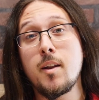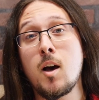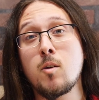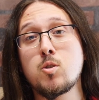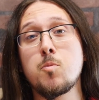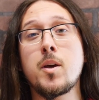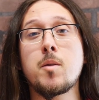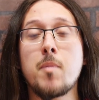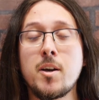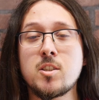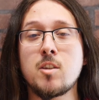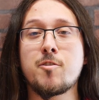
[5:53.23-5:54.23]
Now, to make
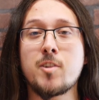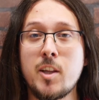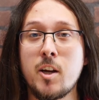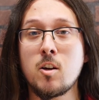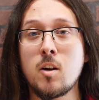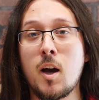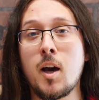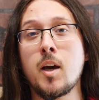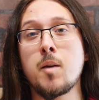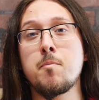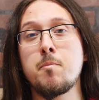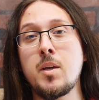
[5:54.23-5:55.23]
myself clear,
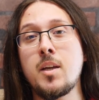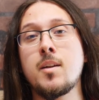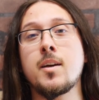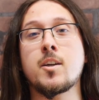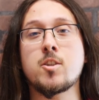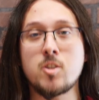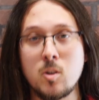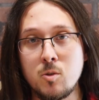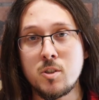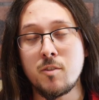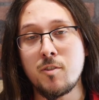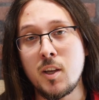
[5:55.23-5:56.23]
I mean
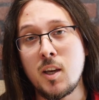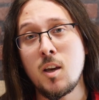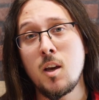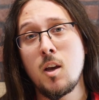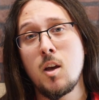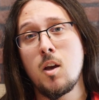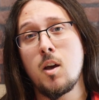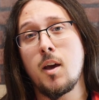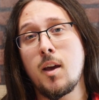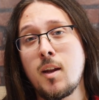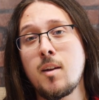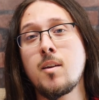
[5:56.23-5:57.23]
exclusively
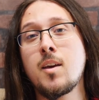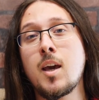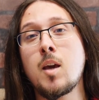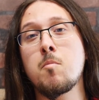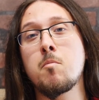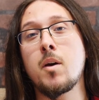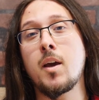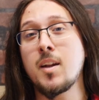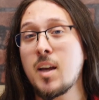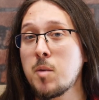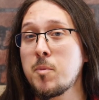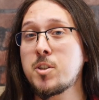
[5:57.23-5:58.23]
in-game
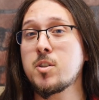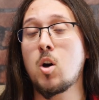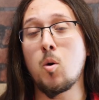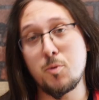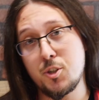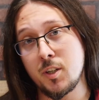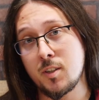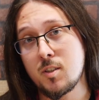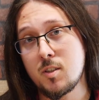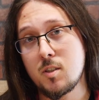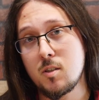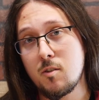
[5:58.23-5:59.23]
inanimate
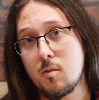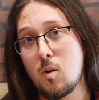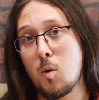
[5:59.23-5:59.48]
objects,